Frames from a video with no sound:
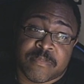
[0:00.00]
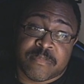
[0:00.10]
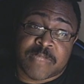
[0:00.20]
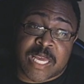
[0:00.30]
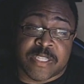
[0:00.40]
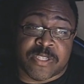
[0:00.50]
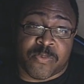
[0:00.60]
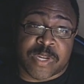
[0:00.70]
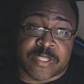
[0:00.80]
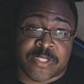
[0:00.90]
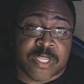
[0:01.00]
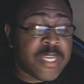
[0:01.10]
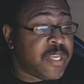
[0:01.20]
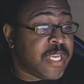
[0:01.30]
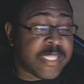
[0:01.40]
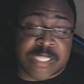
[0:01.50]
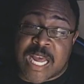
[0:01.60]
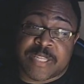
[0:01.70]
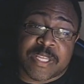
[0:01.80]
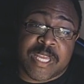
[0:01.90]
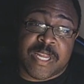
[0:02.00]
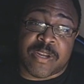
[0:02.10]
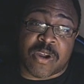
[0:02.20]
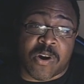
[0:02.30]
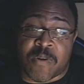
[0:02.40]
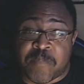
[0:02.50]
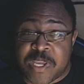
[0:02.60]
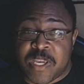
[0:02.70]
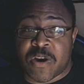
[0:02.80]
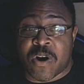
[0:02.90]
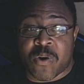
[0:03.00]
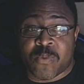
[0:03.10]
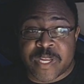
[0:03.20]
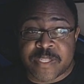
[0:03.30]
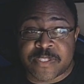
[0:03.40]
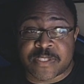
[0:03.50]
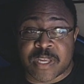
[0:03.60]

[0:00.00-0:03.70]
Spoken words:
That is a risk. It's not the end-all, be-all risk.